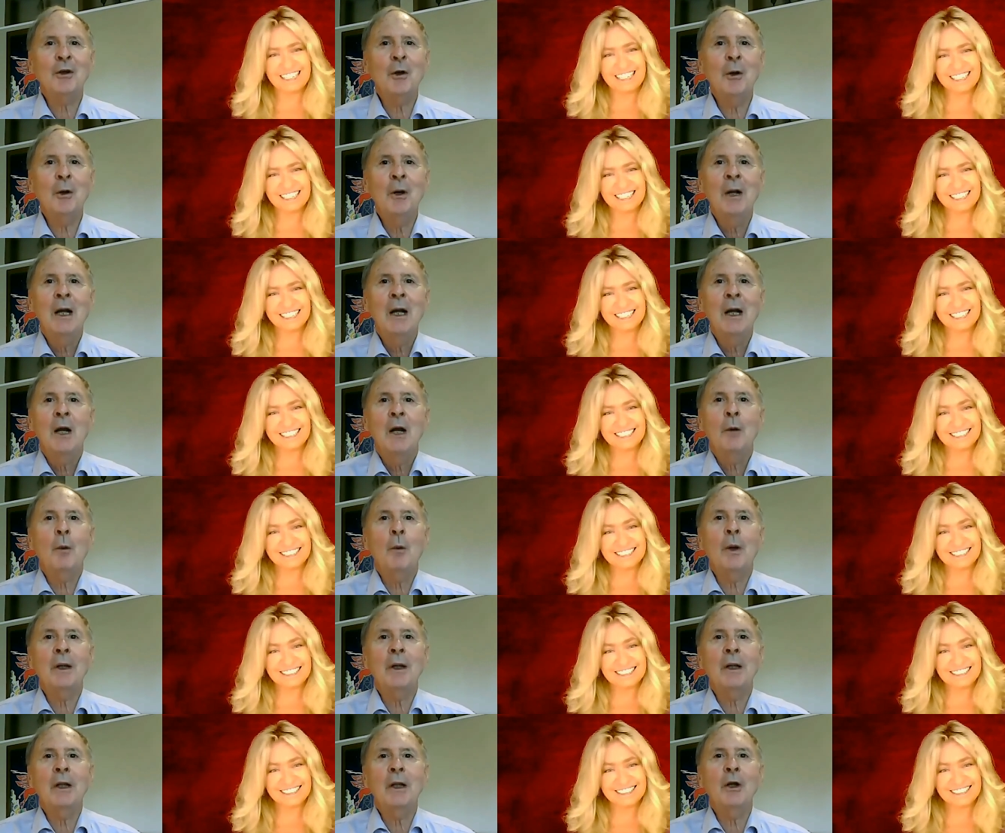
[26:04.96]
Speaker 1: What, you
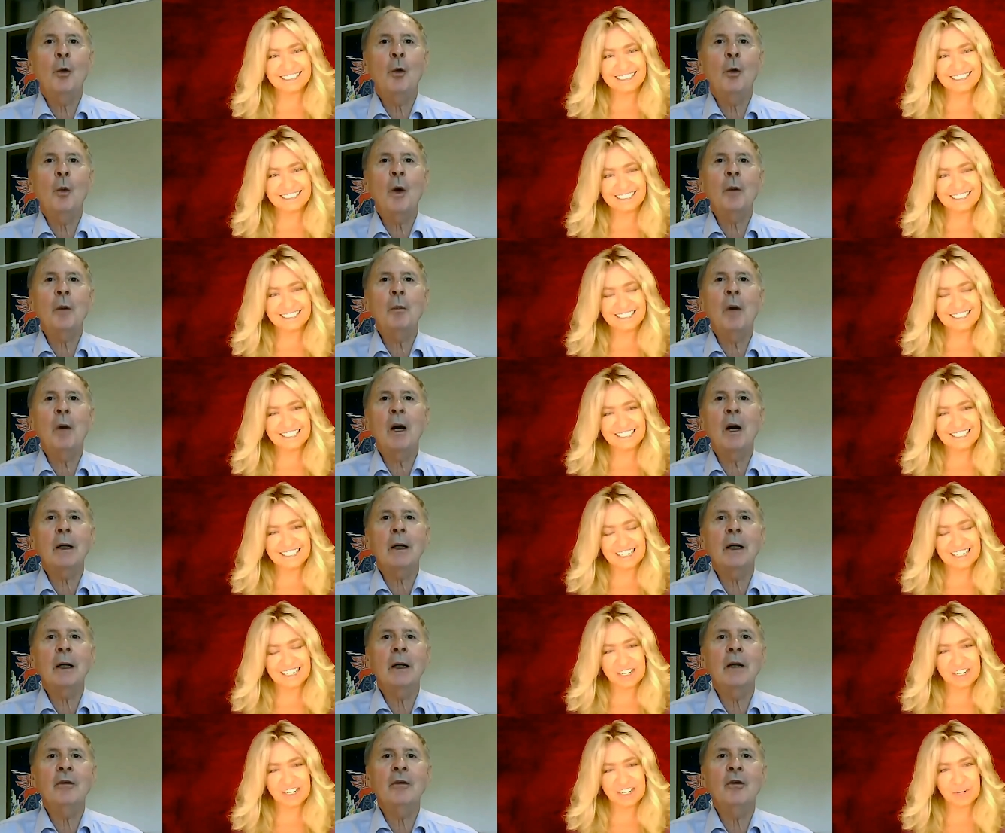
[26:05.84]
know, what market
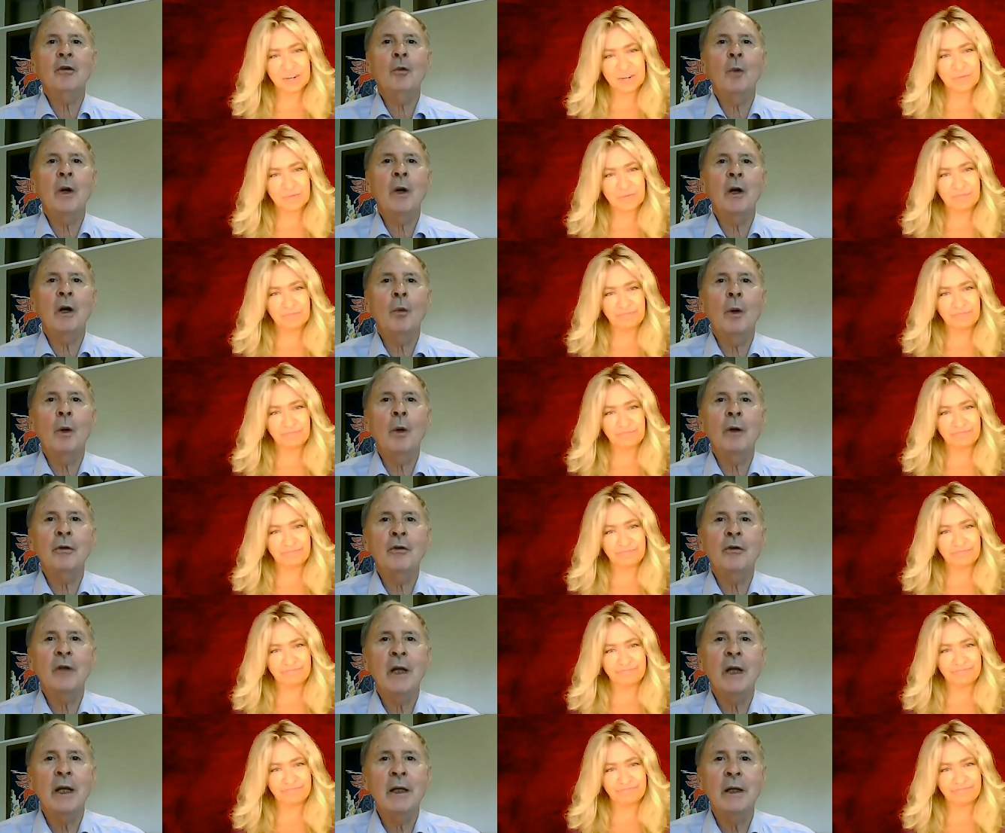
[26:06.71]
isn't where it was ten
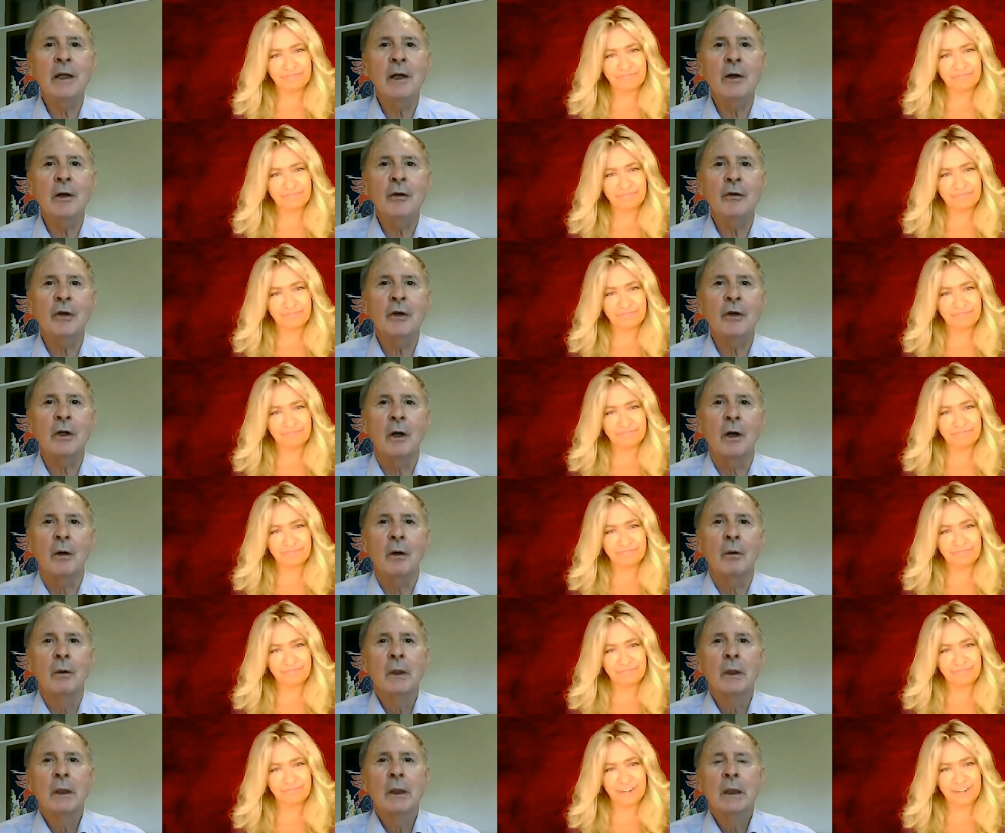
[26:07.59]
years ago?
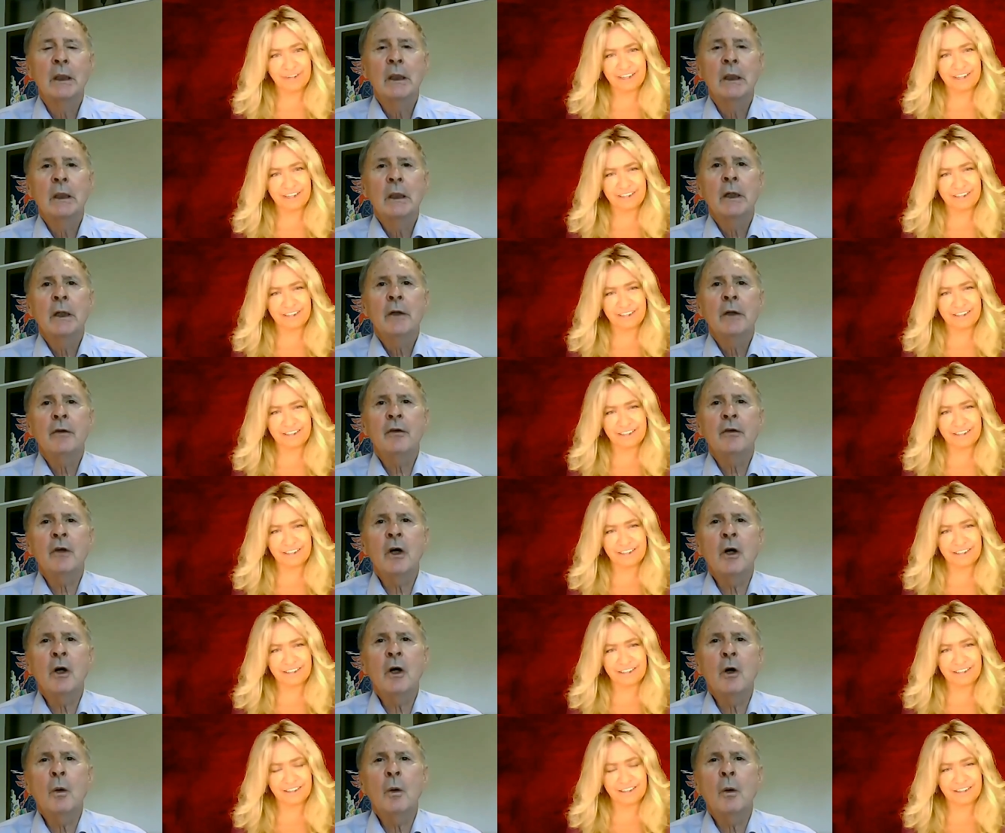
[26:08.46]
Right.
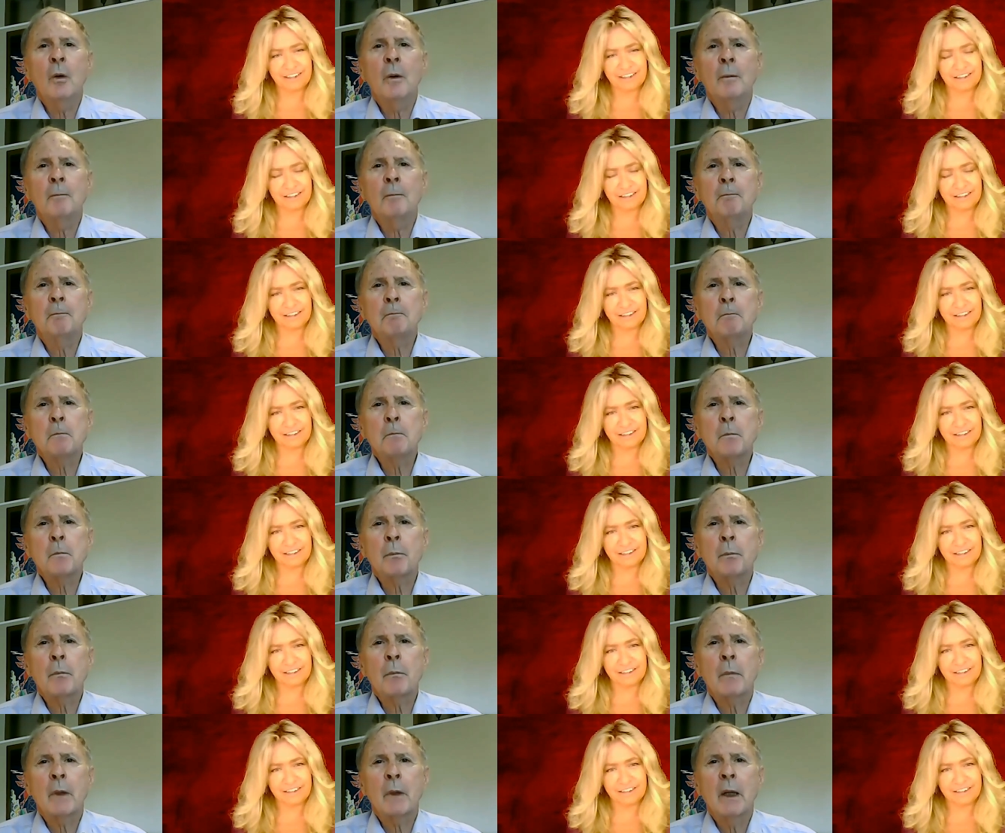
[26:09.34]
So
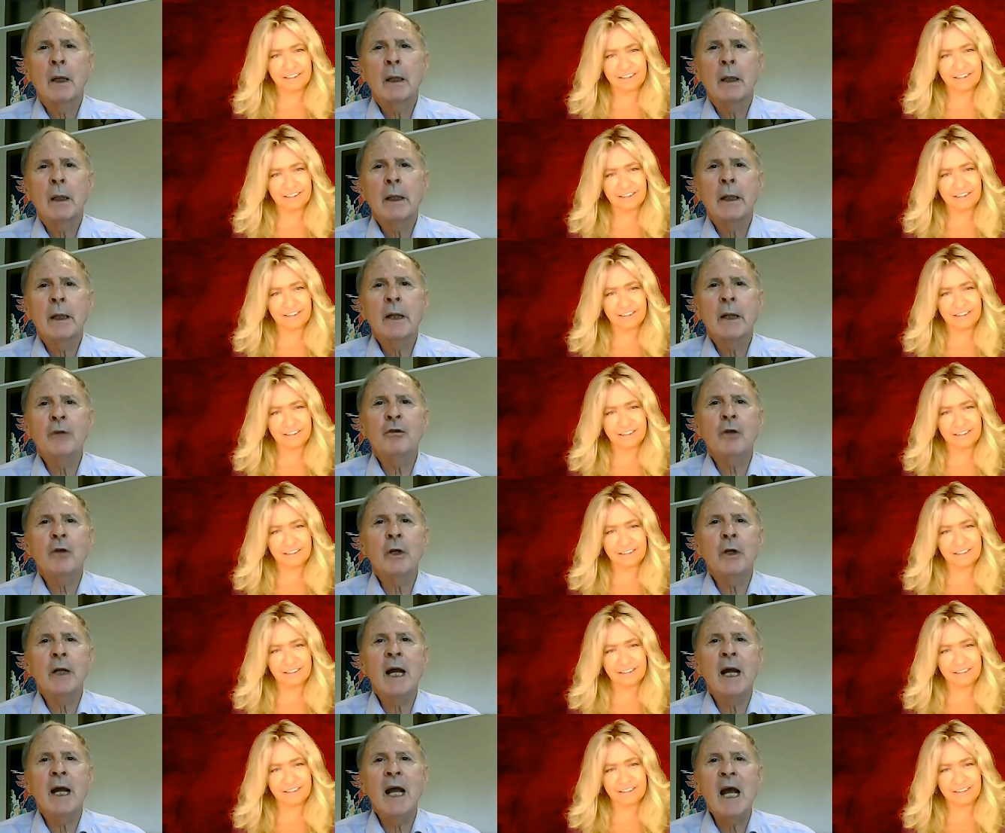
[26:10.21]
it's going to
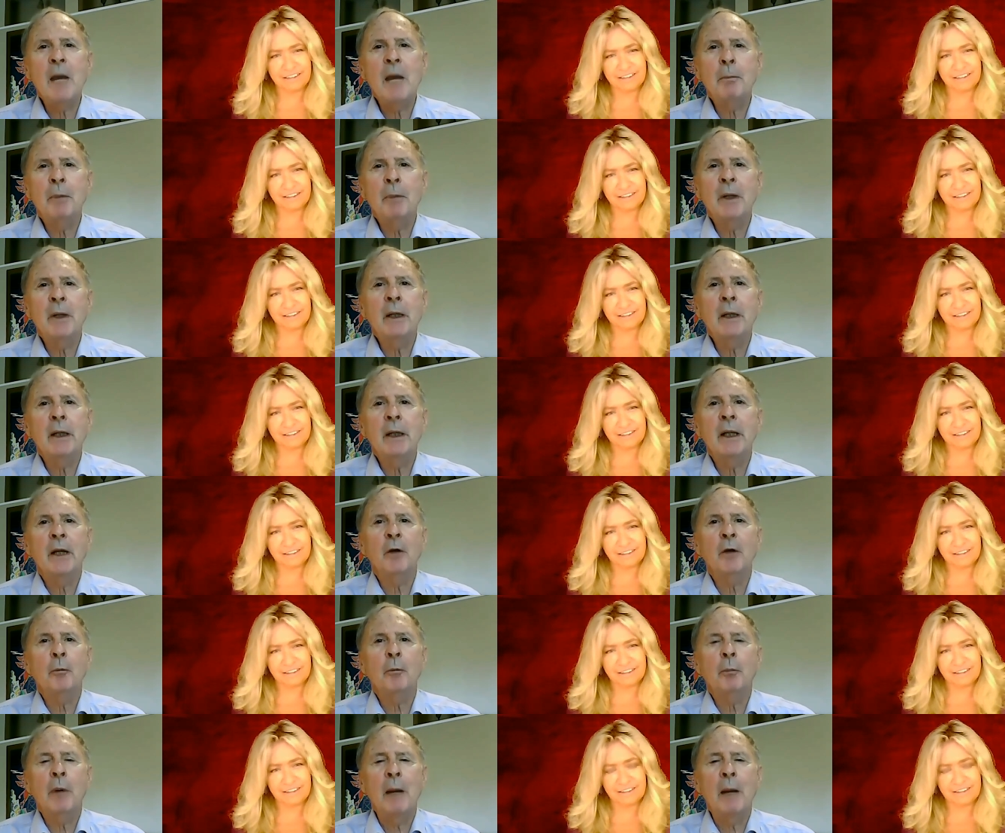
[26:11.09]
happen, you know,
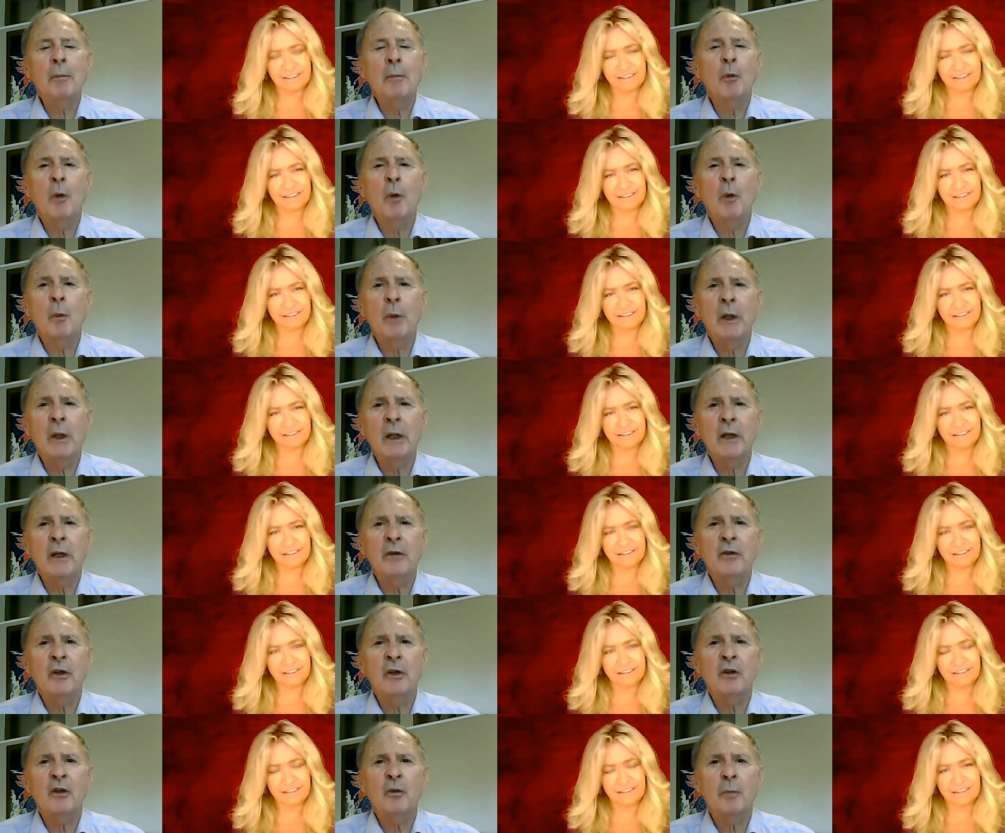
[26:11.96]
probably when we least
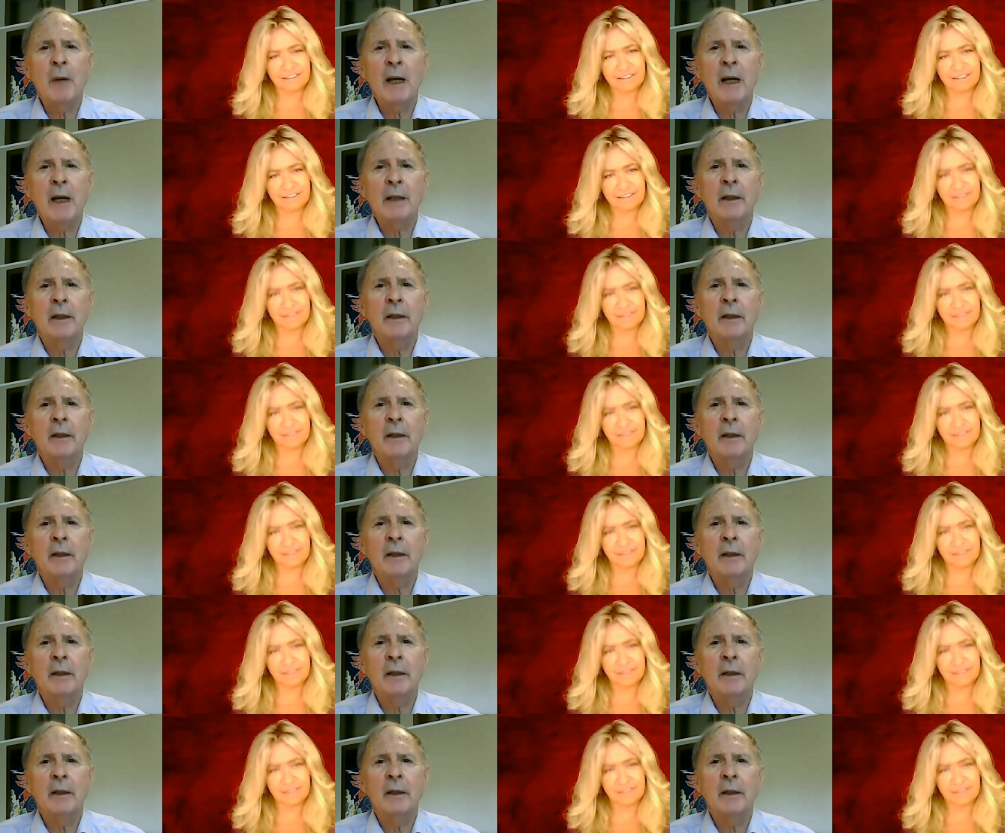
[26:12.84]
expect it.